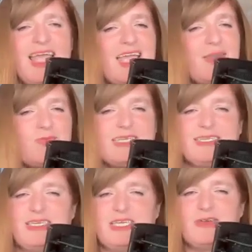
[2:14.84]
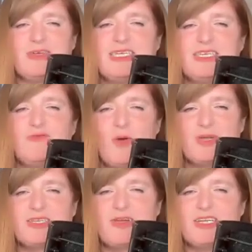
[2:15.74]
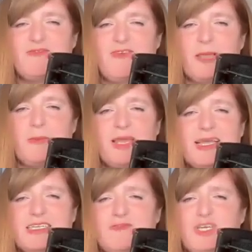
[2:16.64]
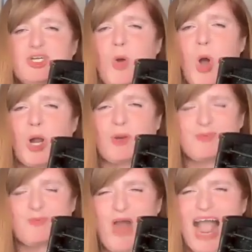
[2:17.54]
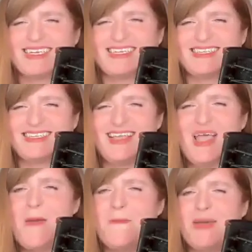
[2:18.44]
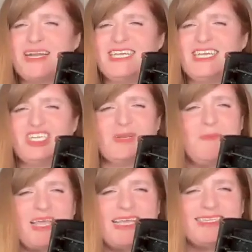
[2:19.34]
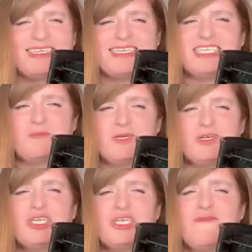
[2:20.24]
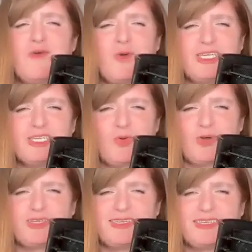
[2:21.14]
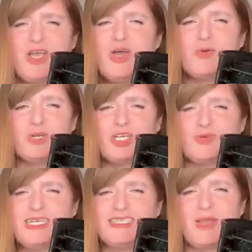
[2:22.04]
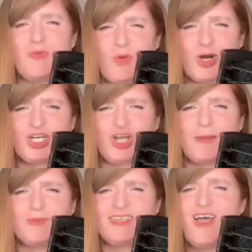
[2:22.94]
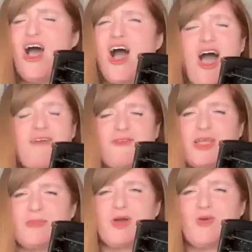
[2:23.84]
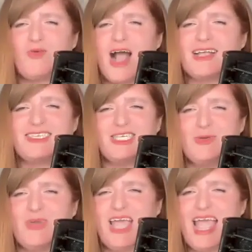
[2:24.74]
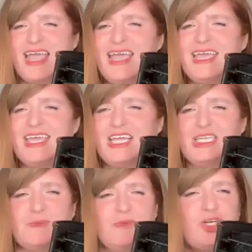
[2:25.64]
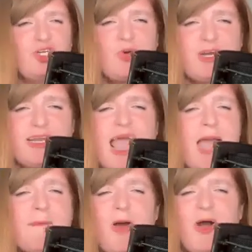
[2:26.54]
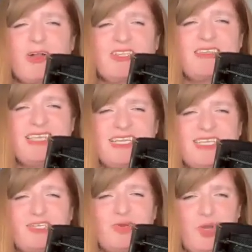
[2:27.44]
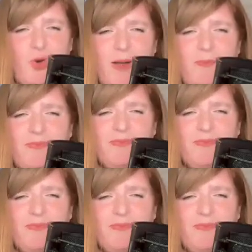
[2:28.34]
In recent years, he has focused on developing his visual arts practice, meditation-based and spiritually focused courses, retreats, and workshops, offering them across the UK, Egypt, Jordan, and parts of the Eastern Europe.